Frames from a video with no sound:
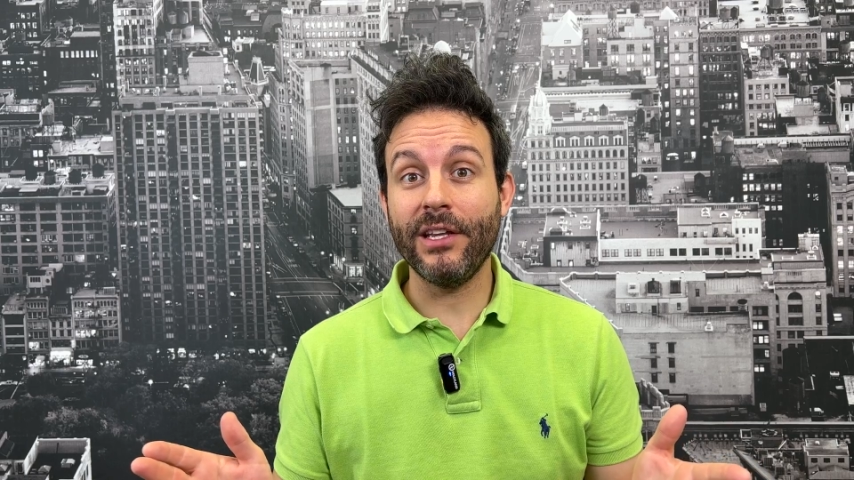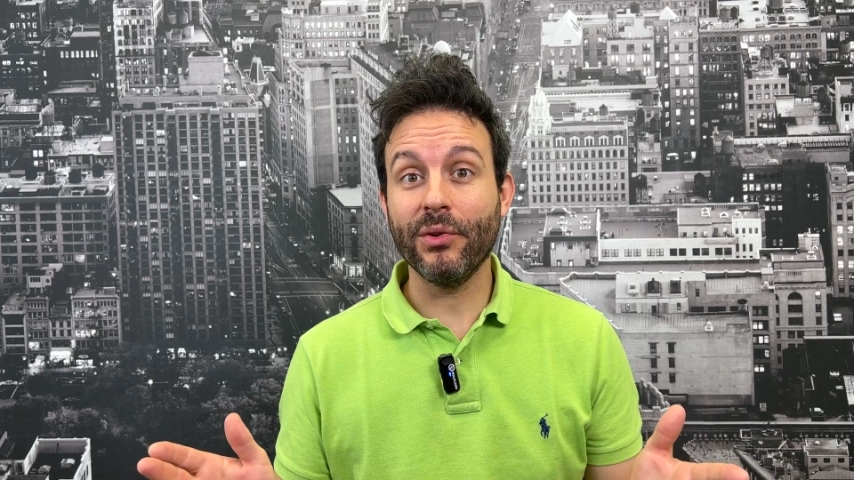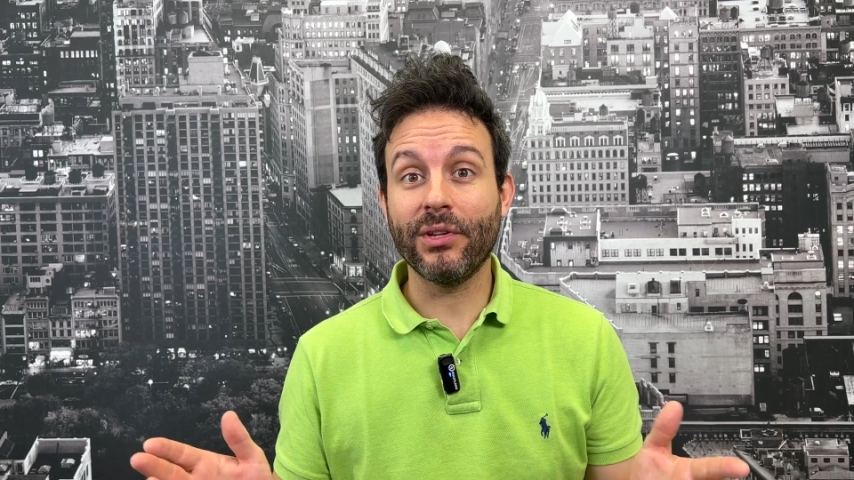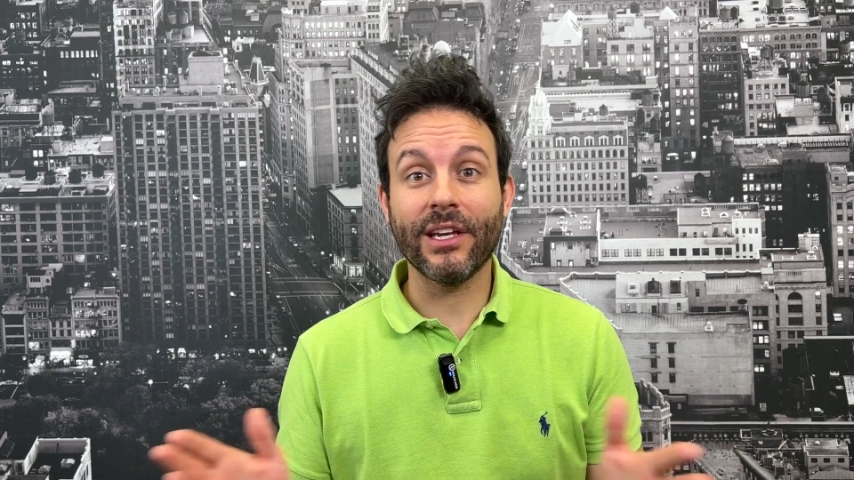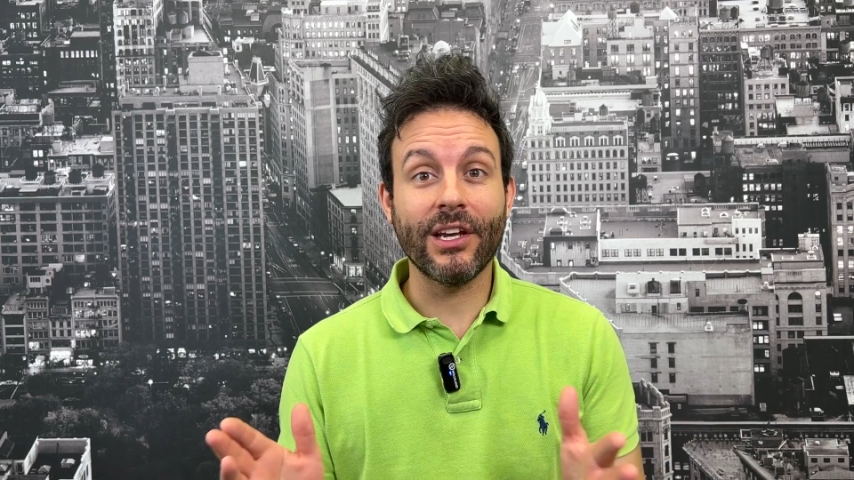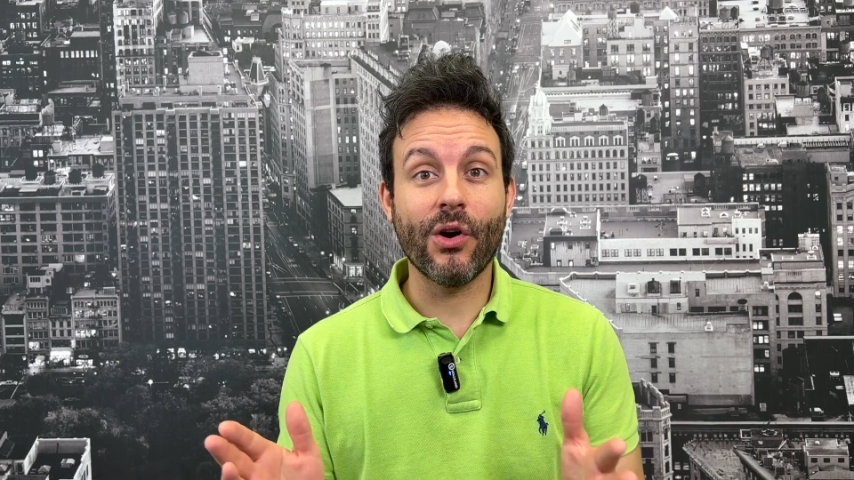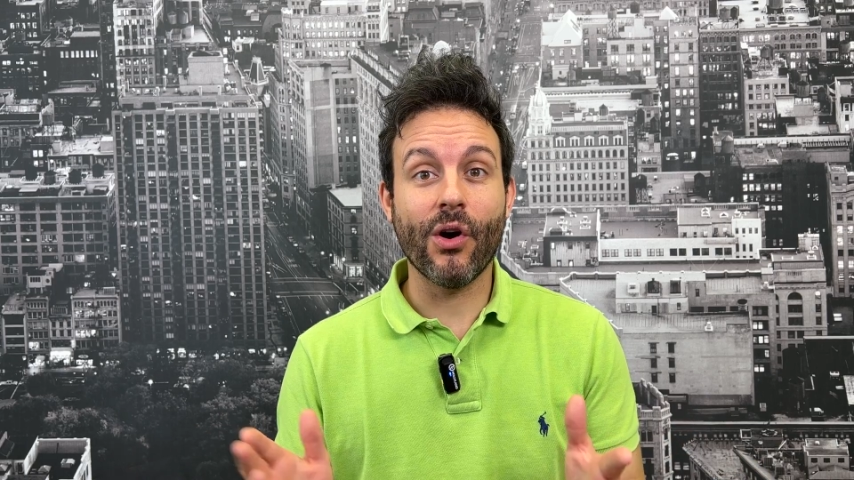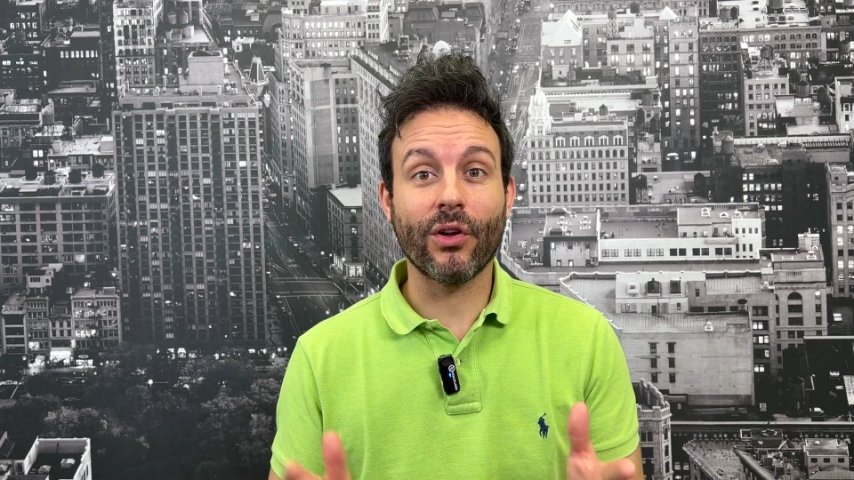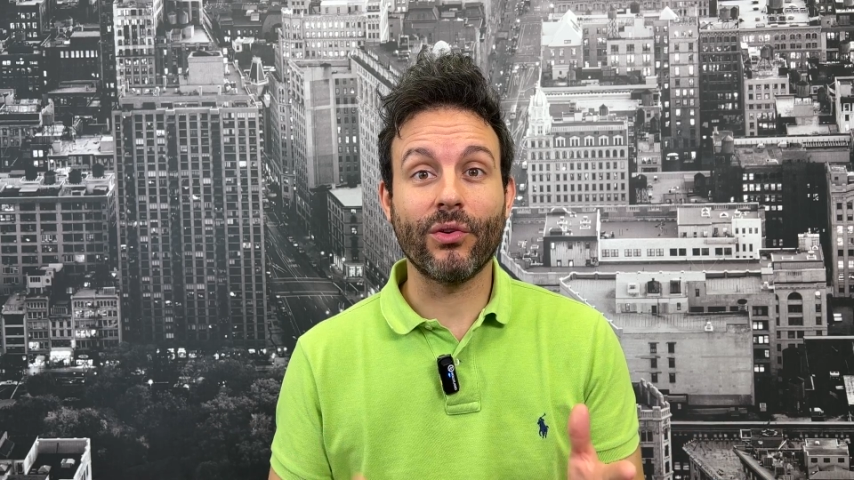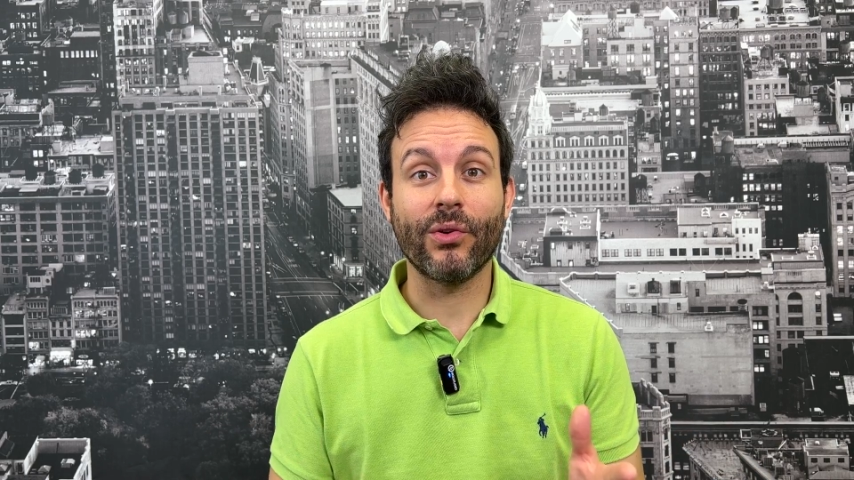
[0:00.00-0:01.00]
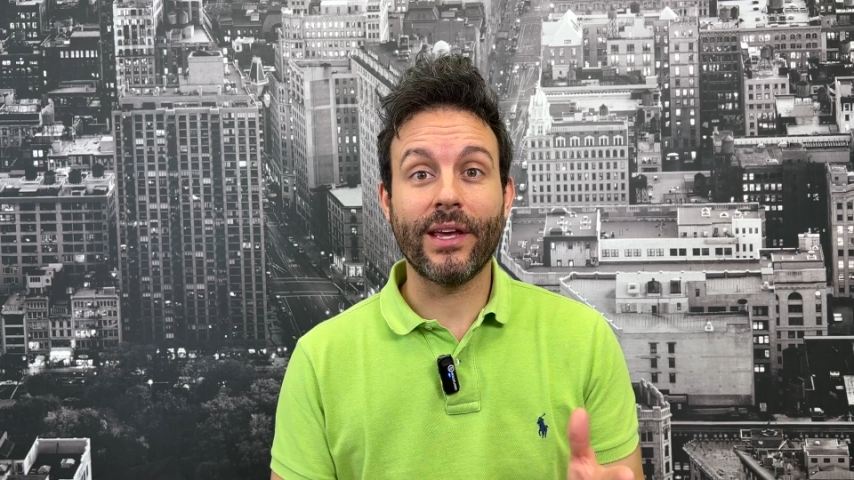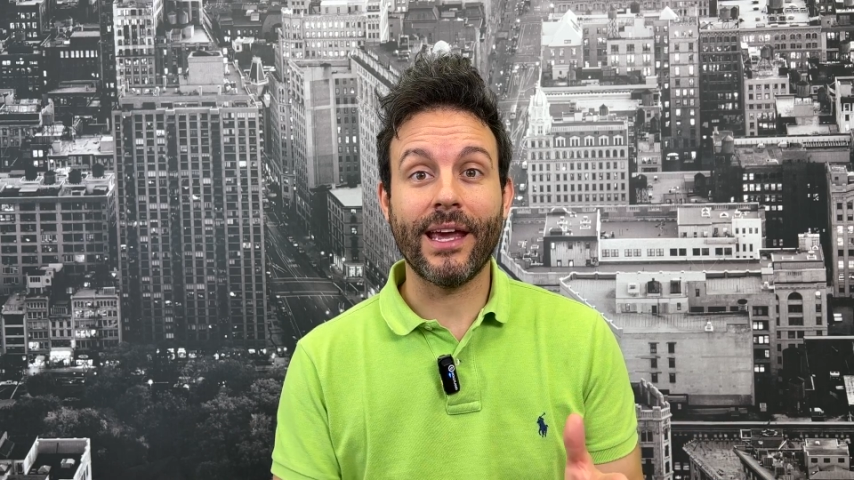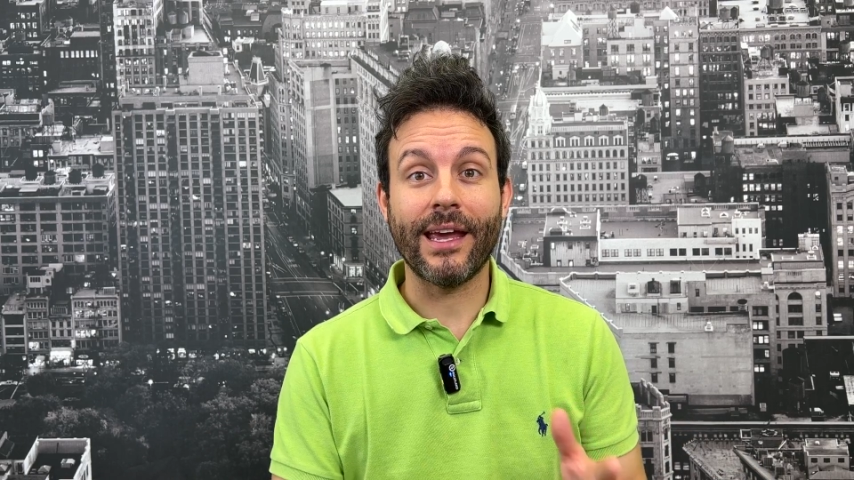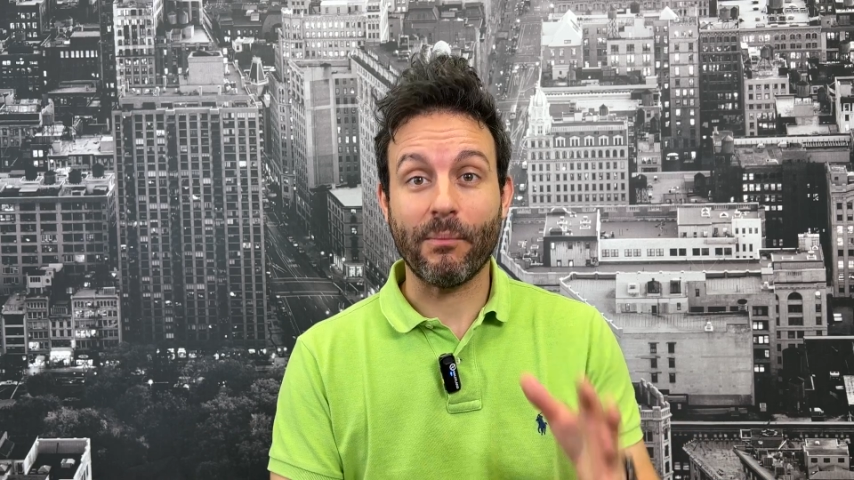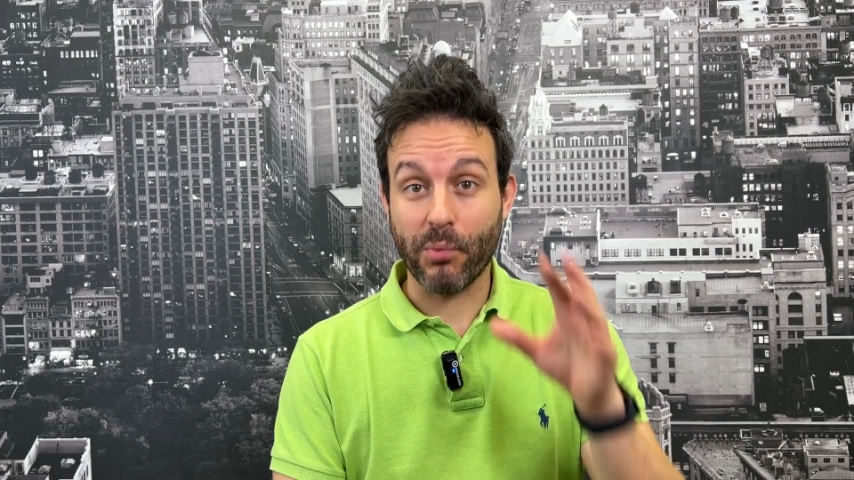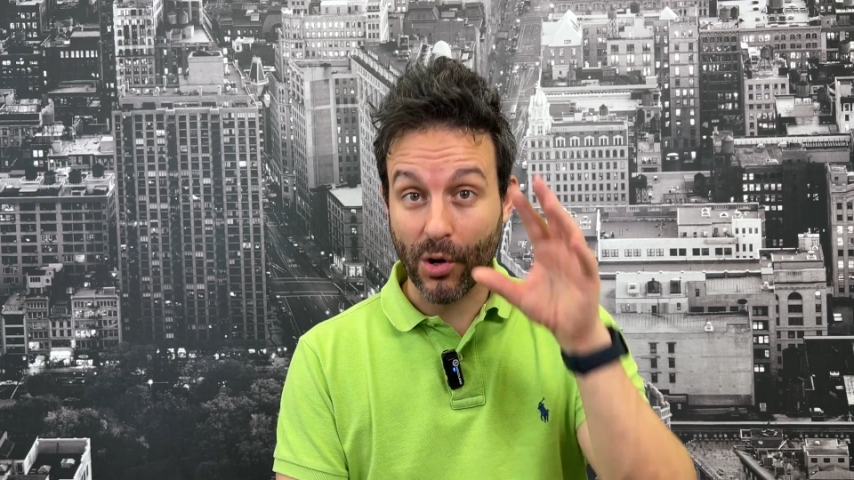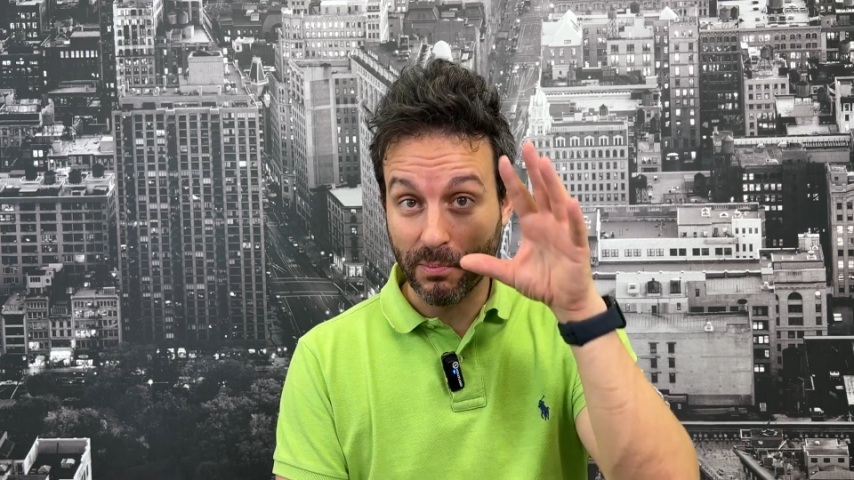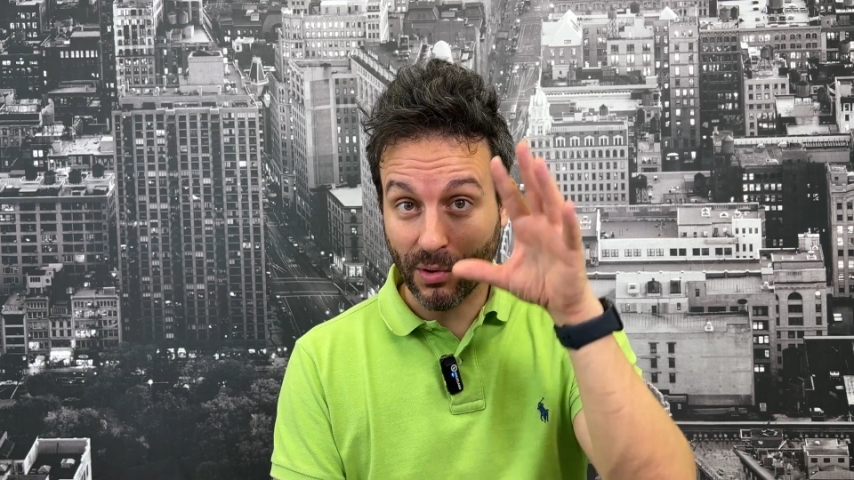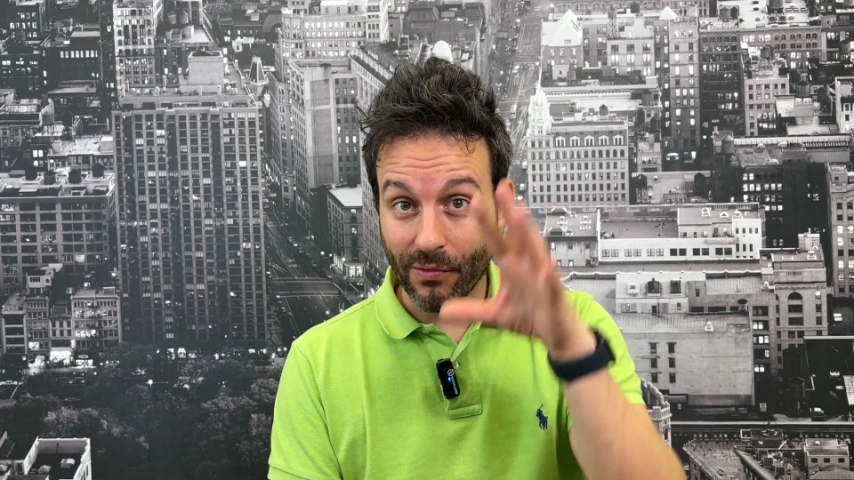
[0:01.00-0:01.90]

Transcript: I remind you that you can try the